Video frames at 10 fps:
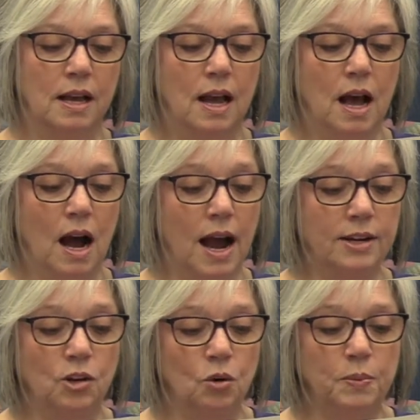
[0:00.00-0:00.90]
I
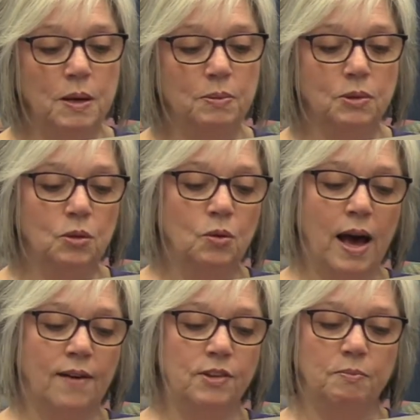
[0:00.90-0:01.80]
know people who
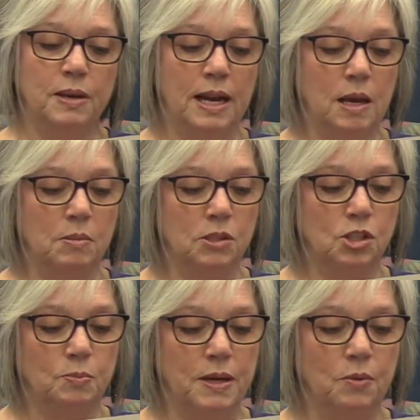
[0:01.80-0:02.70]
haven't been able to
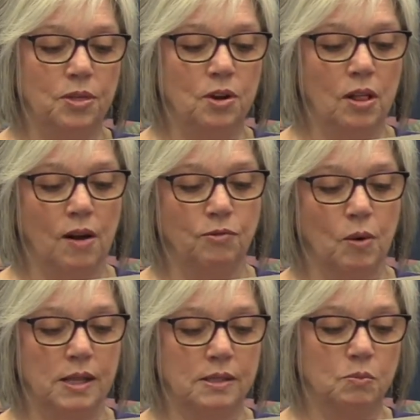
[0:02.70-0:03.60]
be with their loved
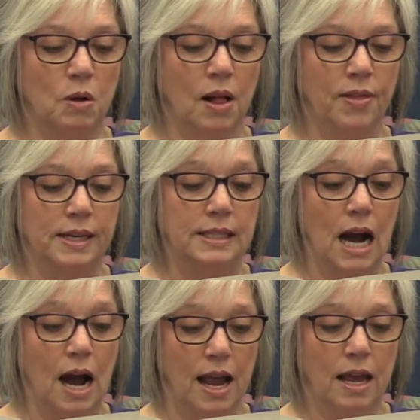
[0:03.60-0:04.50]
ones while they
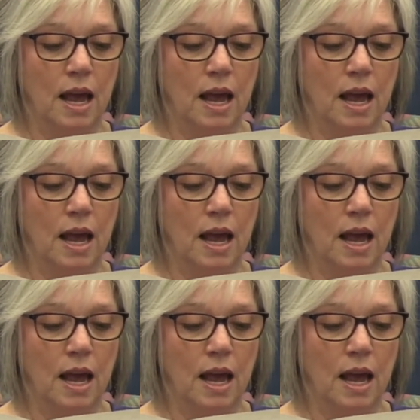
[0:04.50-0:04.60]
die.